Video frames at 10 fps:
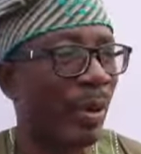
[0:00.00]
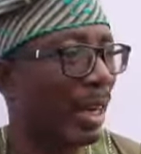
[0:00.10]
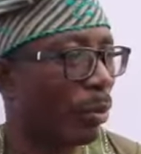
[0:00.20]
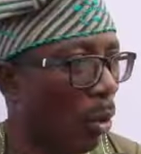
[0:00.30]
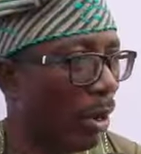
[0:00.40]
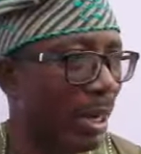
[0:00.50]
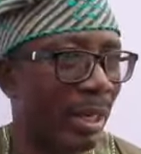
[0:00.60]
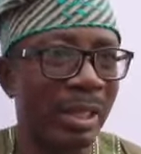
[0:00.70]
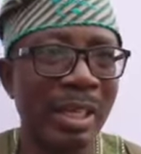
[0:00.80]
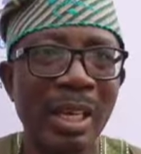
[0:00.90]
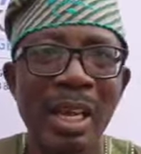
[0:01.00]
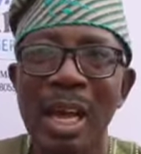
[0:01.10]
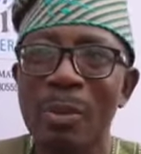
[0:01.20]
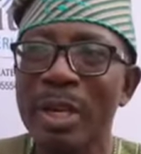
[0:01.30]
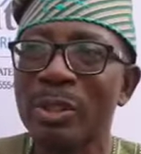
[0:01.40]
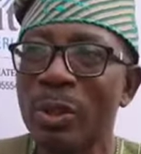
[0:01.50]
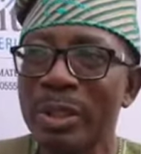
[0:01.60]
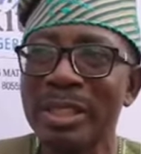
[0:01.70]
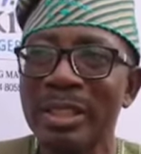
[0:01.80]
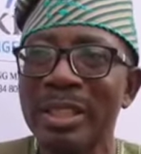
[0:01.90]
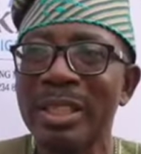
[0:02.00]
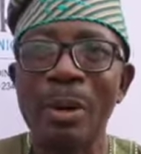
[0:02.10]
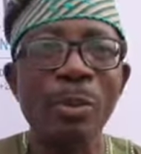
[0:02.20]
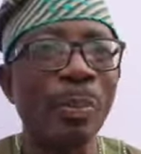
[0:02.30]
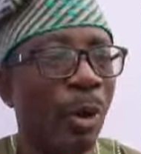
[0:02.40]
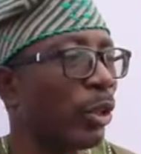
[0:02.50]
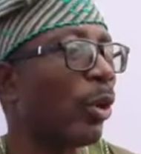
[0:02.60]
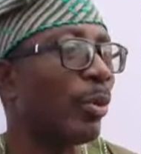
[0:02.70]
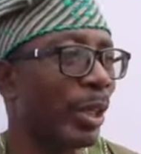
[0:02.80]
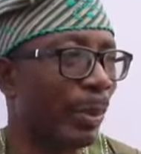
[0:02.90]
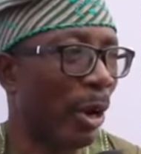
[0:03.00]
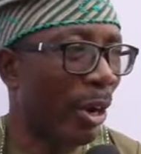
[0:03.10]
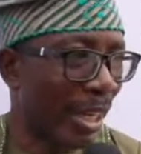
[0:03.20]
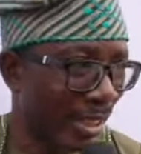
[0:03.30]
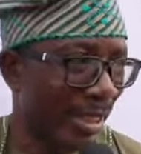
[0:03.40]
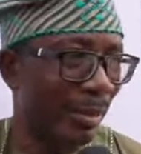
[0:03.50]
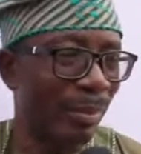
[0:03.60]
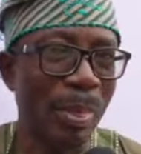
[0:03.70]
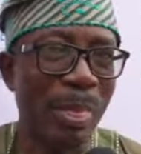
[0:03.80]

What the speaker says: of hard work, we were taught that we must always be honest.